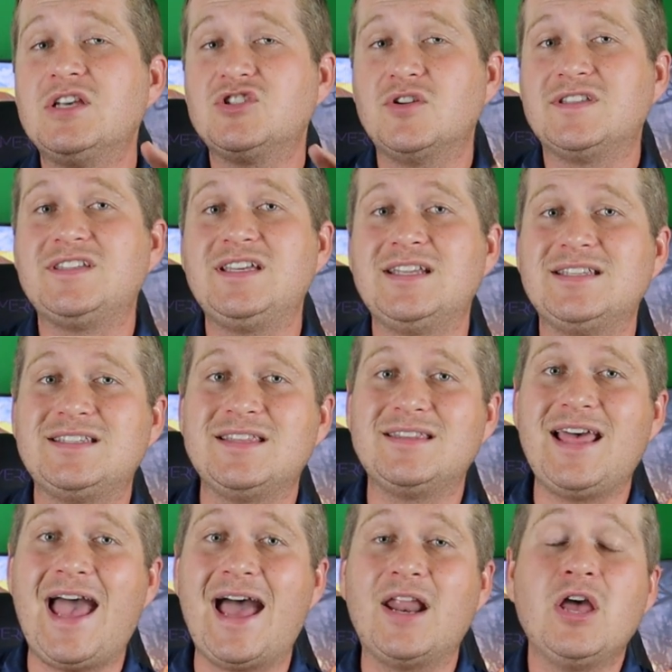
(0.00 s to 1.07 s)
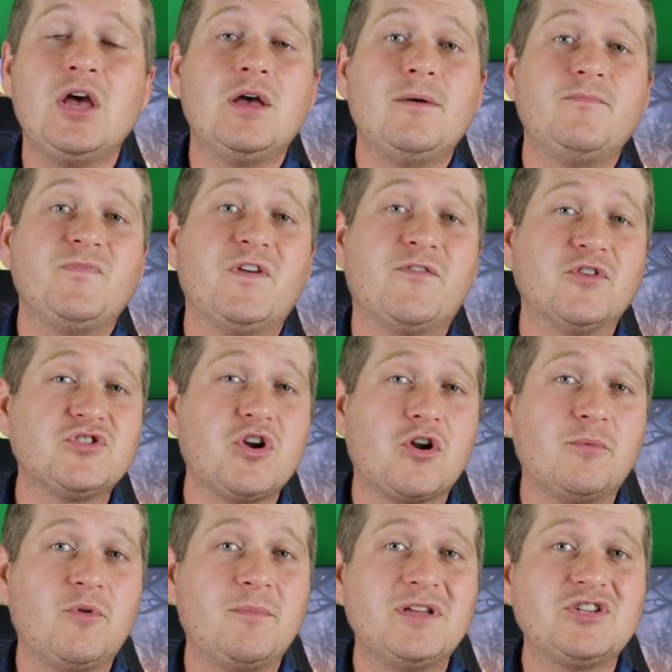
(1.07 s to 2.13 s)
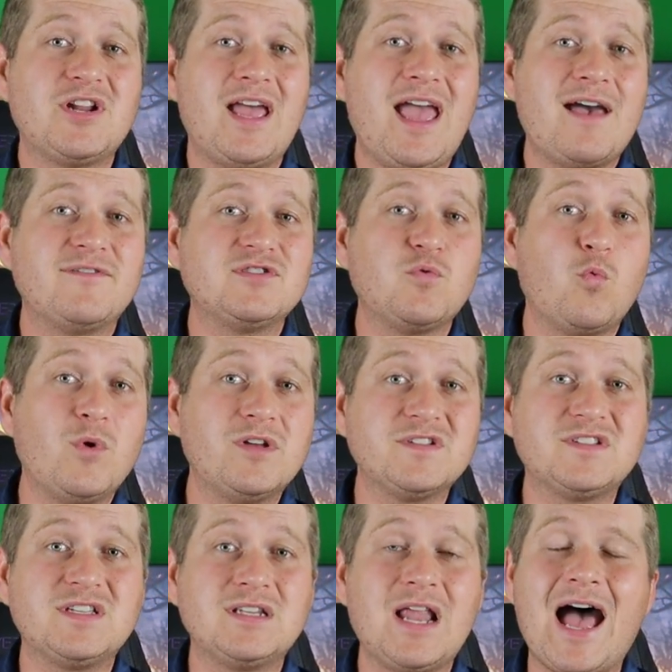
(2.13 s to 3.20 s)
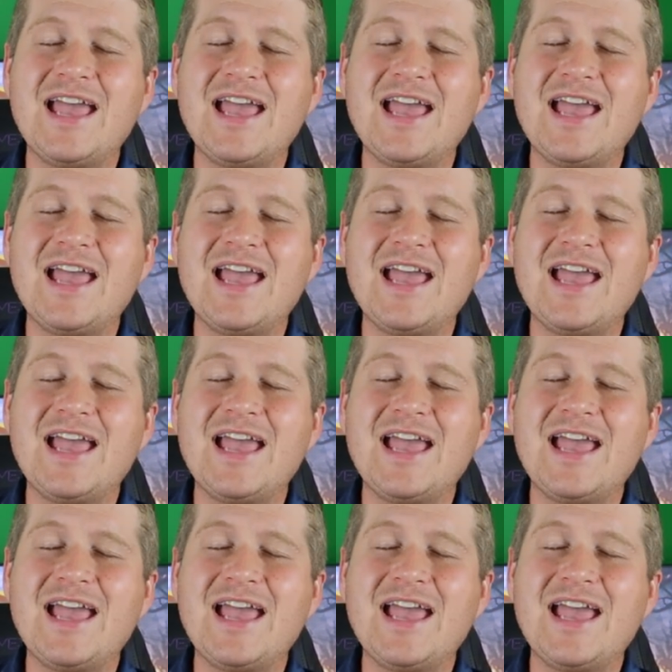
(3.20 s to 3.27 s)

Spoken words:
So let's get into that. The first honorable mention I have is Wilson.